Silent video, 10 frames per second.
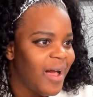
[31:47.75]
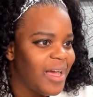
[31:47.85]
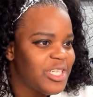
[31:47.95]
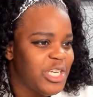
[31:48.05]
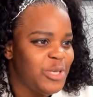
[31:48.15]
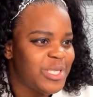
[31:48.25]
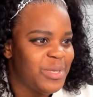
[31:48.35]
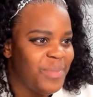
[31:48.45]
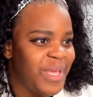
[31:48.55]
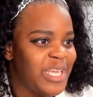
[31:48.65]
She used
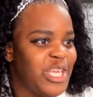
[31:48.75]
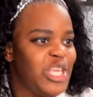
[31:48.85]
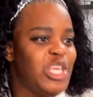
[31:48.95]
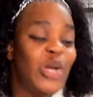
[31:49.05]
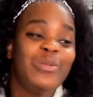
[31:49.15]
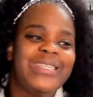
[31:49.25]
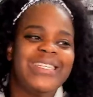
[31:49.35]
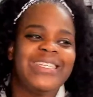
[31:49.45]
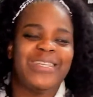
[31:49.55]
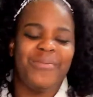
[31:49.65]
to be
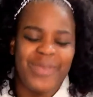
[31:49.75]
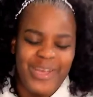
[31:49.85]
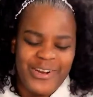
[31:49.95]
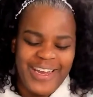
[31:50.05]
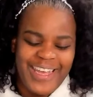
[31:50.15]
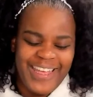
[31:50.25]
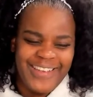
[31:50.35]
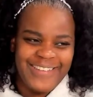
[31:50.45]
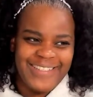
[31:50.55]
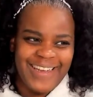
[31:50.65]
a Cricut
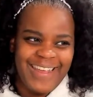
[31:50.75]
user.